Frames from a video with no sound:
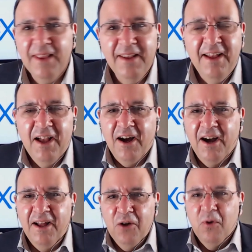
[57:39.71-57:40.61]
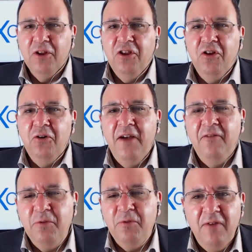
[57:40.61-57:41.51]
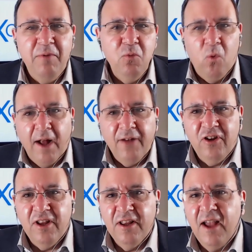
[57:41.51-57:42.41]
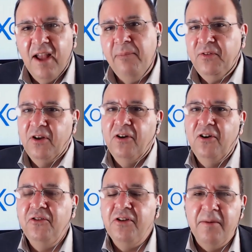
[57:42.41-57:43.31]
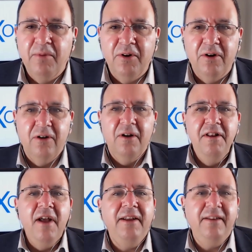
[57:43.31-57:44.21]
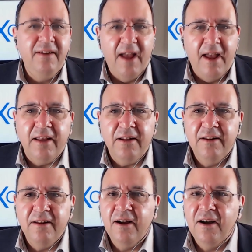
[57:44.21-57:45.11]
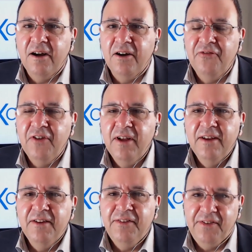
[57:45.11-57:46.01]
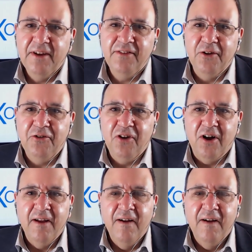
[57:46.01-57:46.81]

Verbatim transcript: Uh, well, you have you have been watching episode number 98 of CXO Talk,